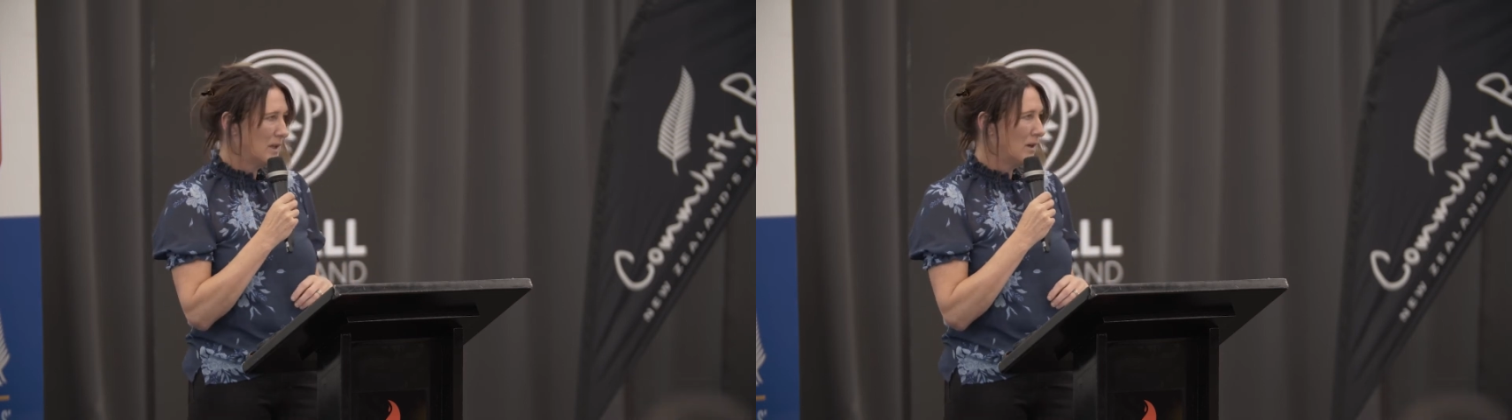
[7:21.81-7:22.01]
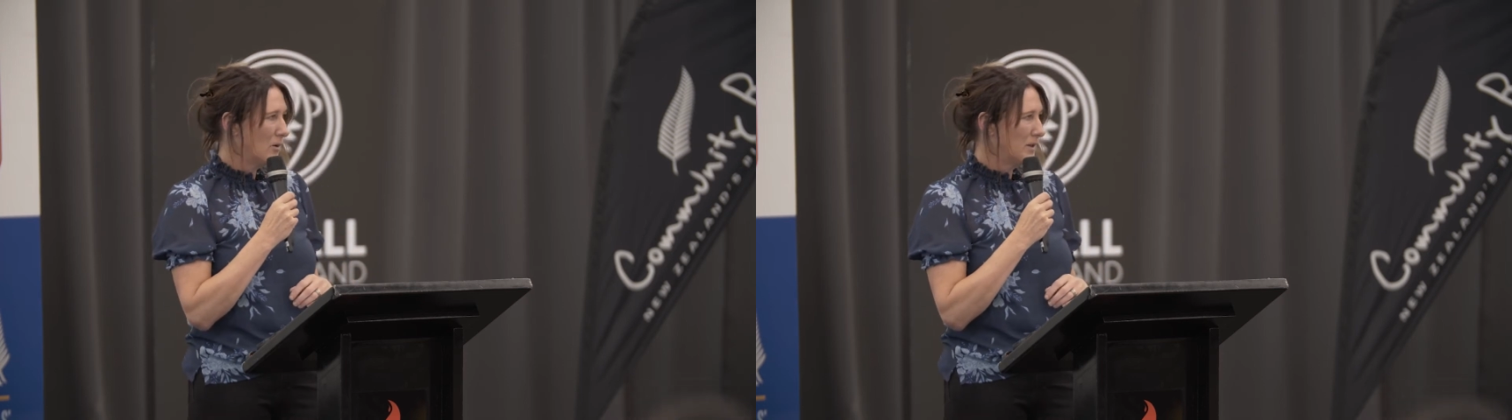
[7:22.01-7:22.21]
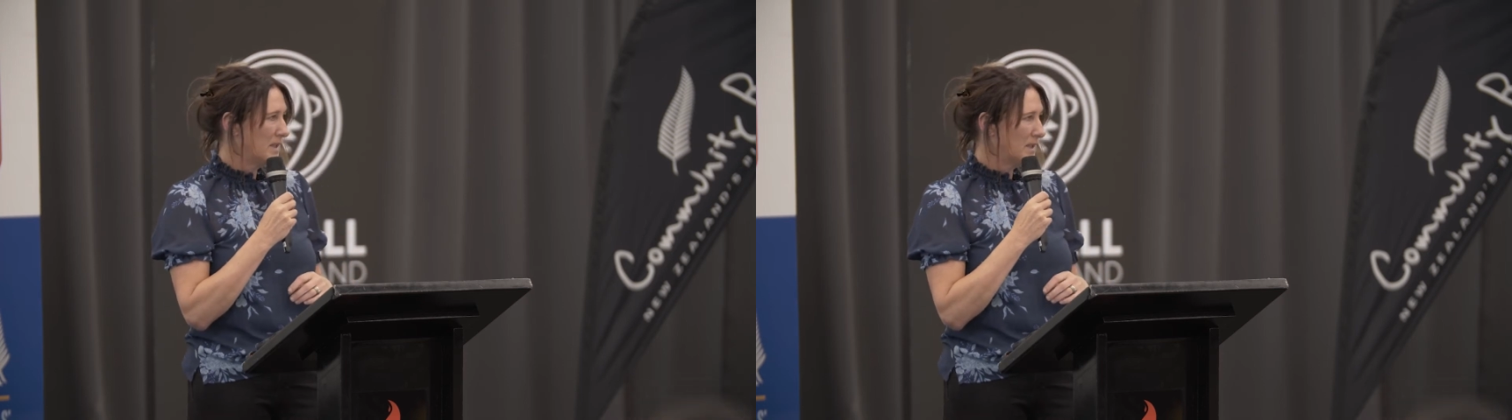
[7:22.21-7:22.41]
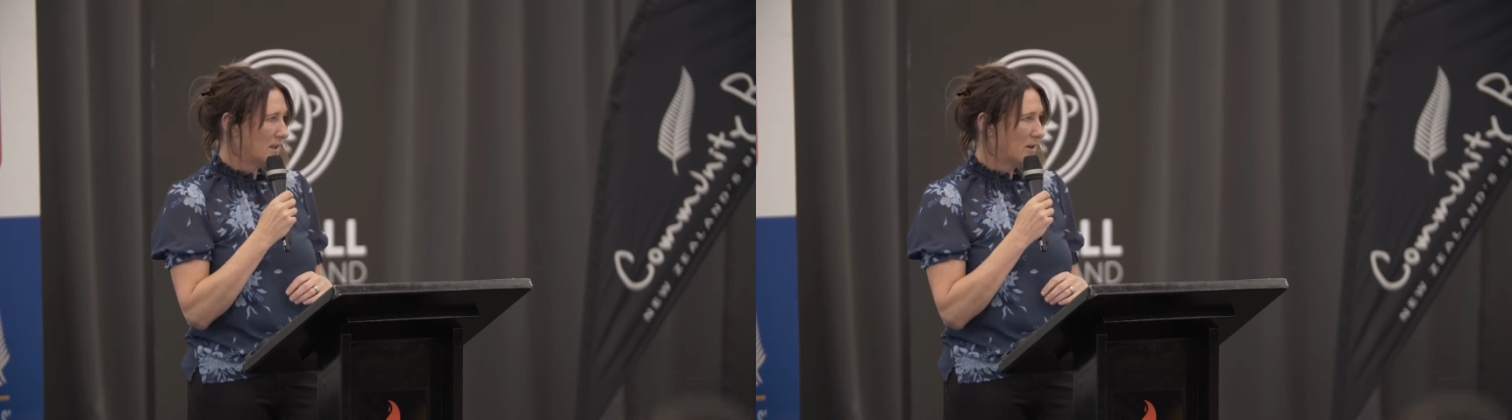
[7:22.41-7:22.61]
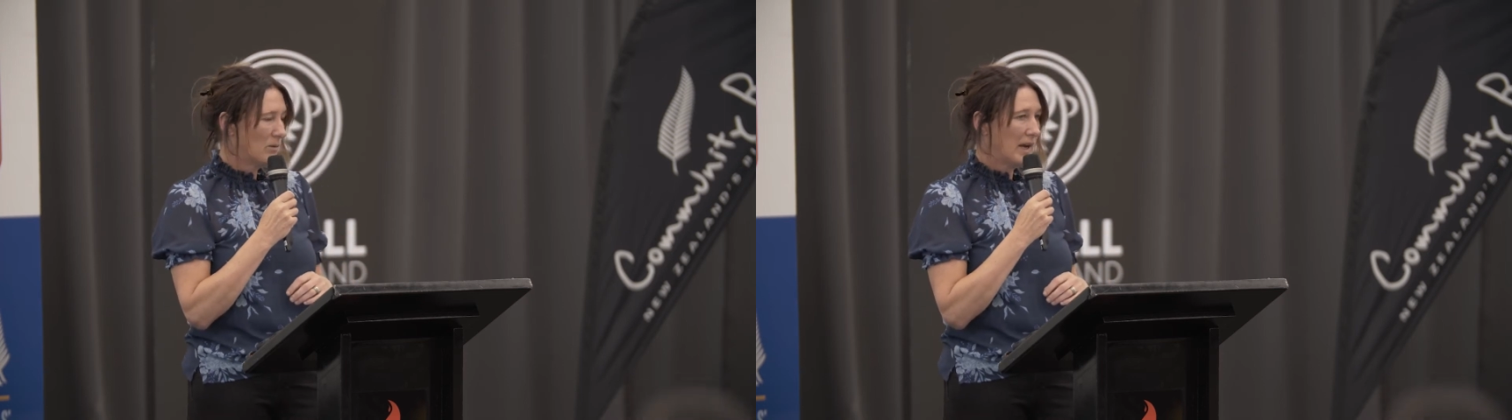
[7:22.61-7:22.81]
the lower
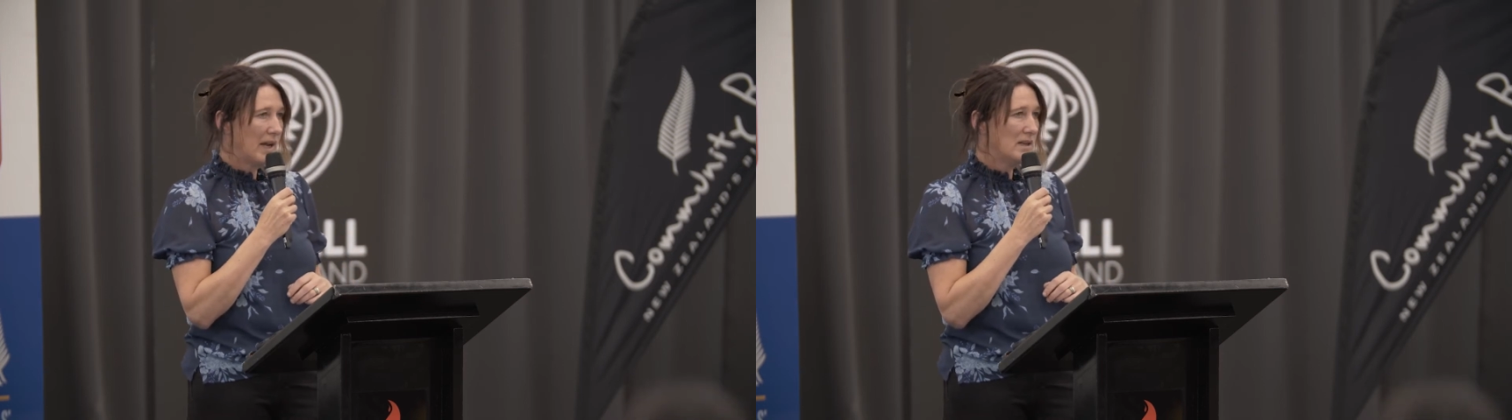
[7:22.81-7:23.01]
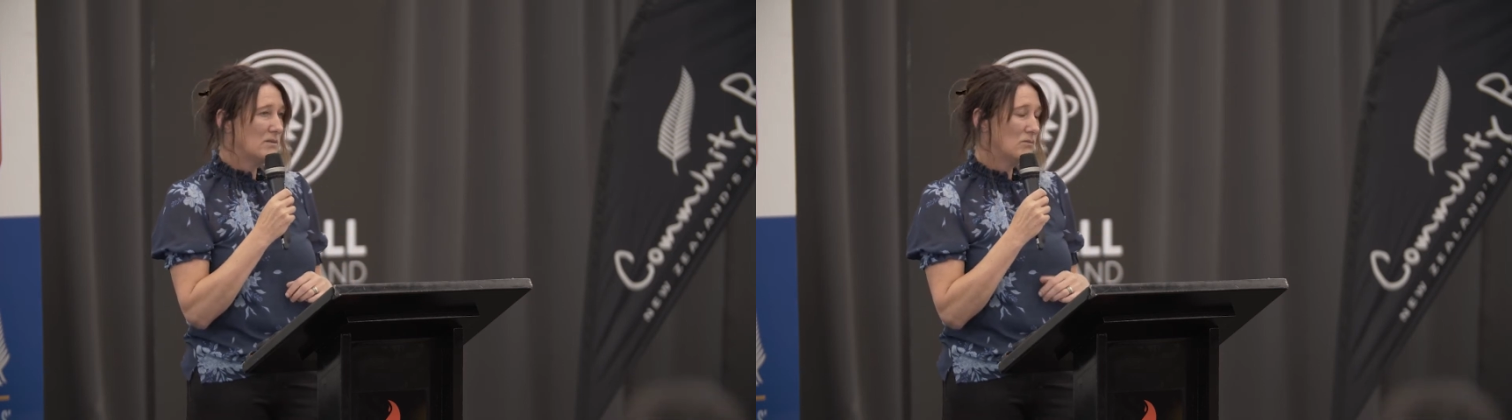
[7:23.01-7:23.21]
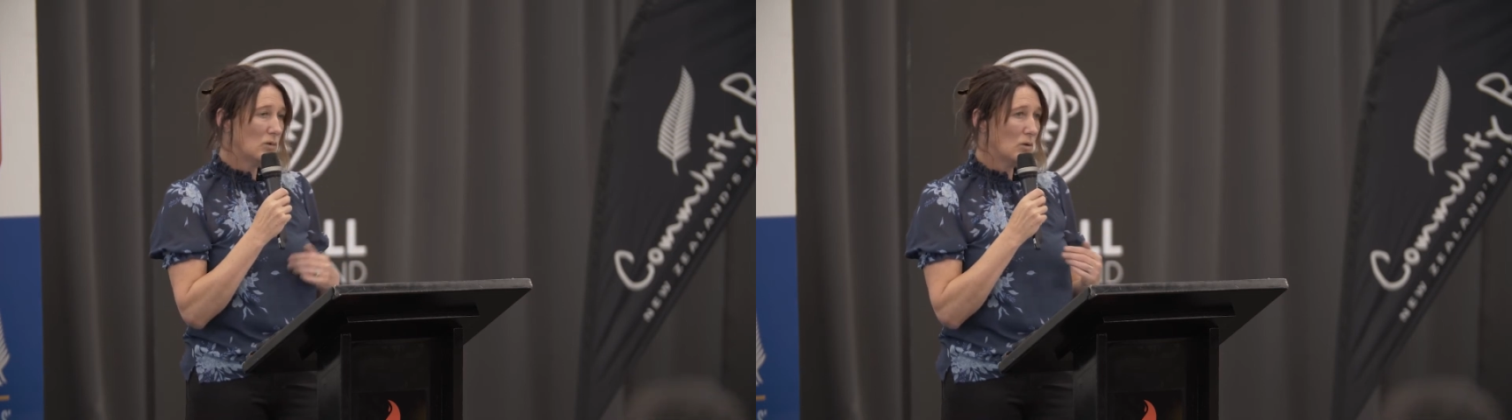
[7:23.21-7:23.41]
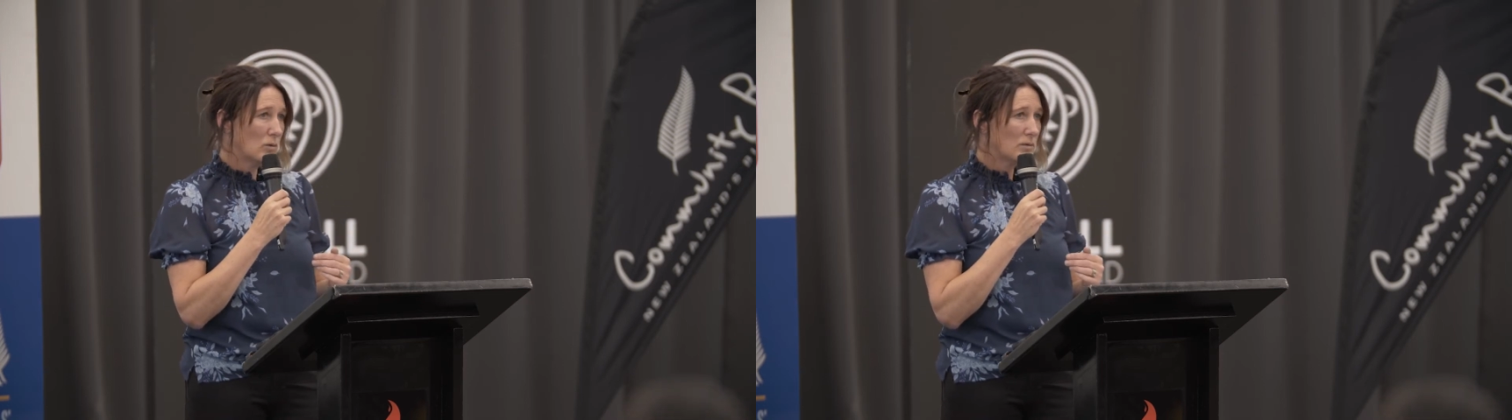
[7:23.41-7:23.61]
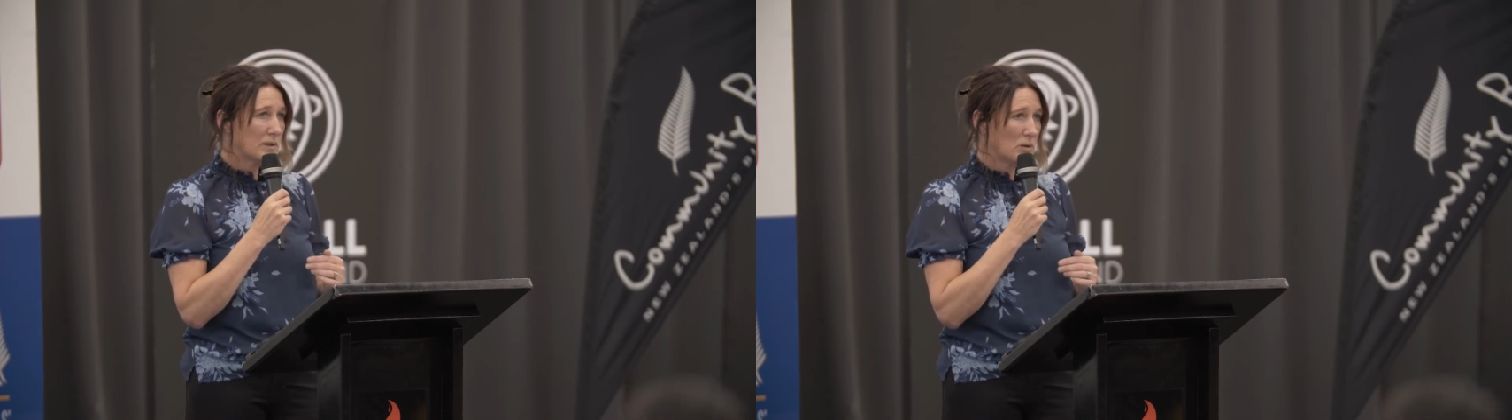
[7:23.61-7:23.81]
decile in
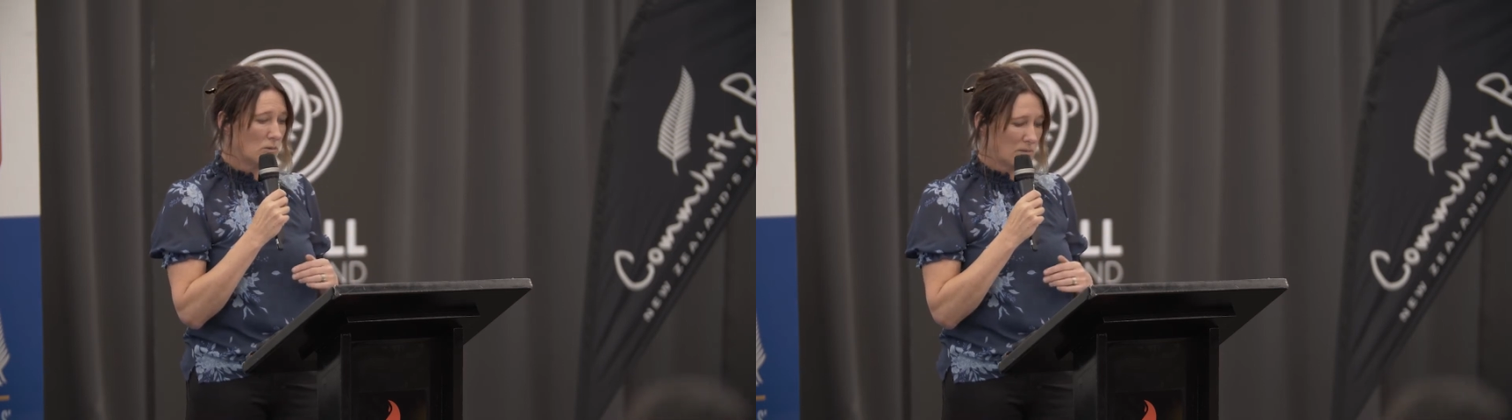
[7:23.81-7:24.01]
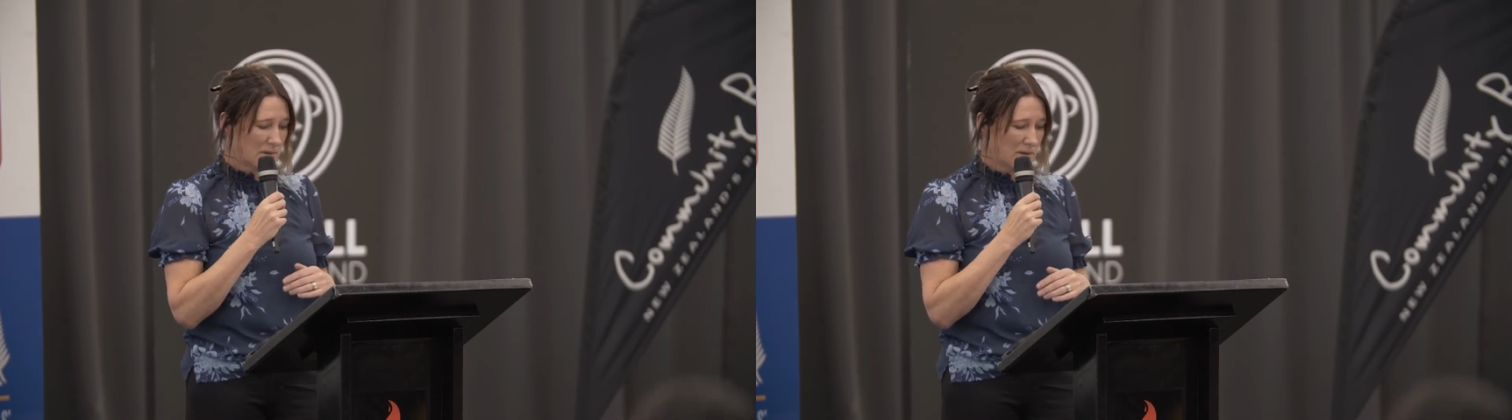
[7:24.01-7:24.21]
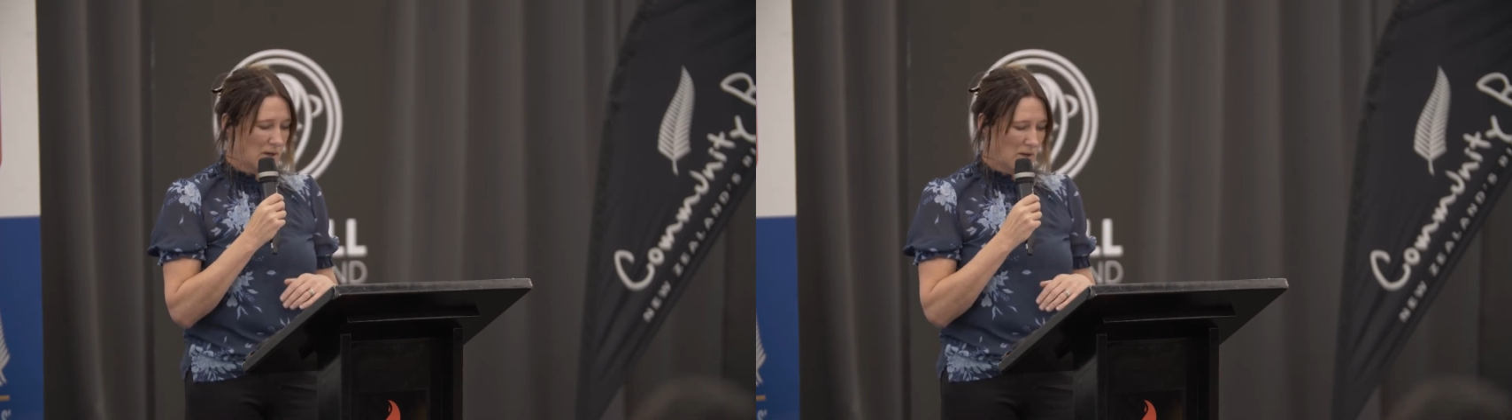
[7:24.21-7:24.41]
rural schools